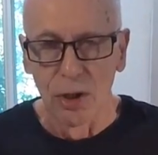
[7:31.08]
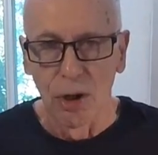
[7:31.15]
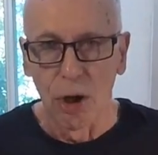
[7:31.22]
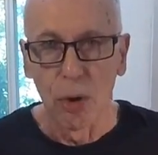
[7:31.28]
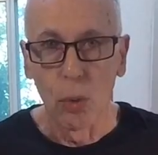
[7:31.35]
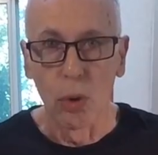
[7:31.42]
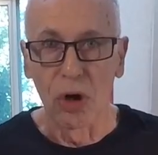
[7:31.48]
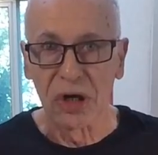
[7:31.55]

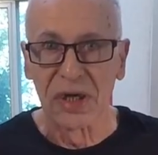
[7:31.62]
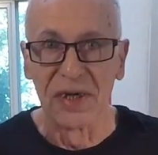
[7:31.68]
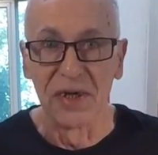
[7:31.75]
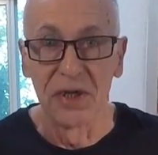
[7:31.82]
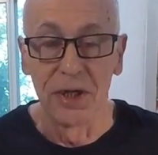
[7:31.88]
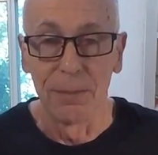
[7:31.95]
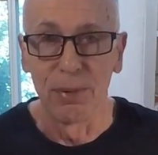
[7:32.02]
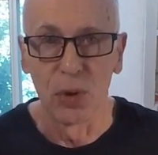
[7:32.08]
all working to
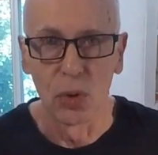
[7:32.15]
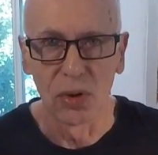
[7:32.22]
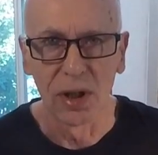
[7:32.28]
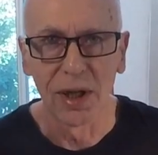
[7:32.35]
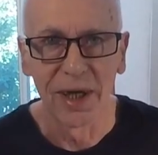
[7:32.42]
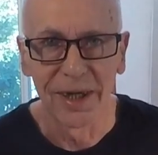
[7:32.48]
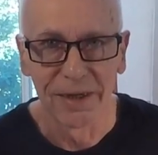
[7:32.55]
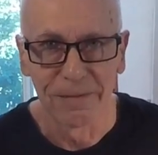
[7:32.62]
keep you
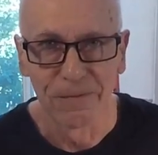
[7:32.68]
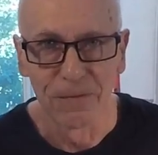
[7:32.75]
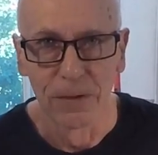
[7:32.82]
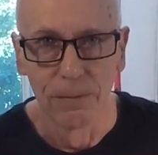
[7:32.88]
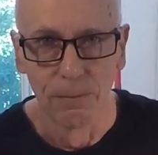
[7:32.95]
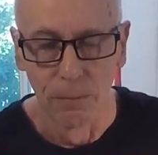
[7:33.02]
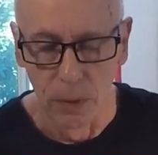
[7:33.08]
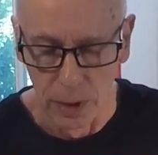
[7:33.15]
alive.
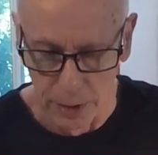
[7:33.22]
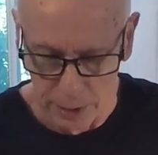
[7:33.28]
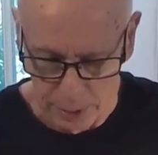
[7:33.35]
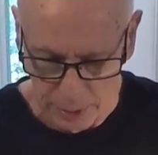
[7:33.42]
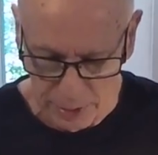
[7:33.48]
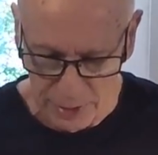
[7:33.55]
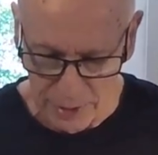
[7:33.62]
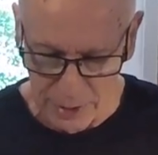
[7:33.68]

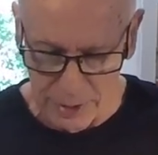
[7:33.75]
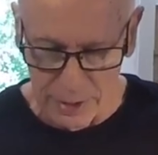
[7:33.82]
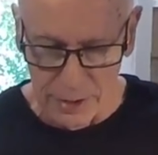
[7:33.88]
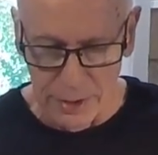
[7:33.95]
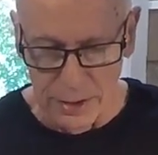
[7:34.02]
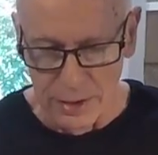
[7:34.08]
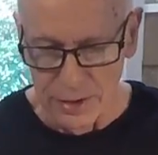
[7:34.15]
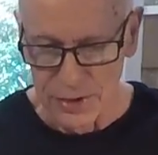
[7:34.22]

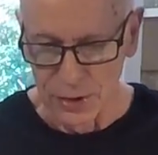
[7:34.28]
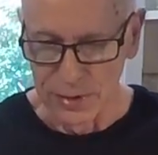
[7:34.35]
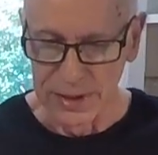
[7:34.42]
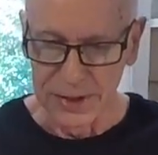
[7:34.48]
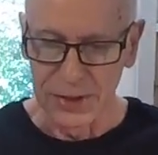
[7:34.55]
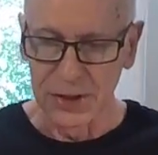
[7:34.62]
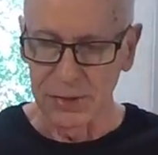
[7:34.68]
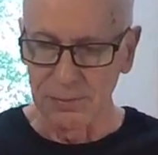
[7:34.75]
So
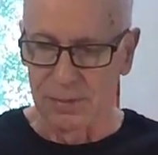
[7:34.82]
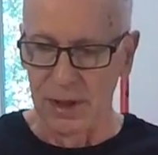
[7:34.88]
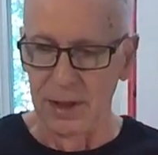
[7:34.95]
it's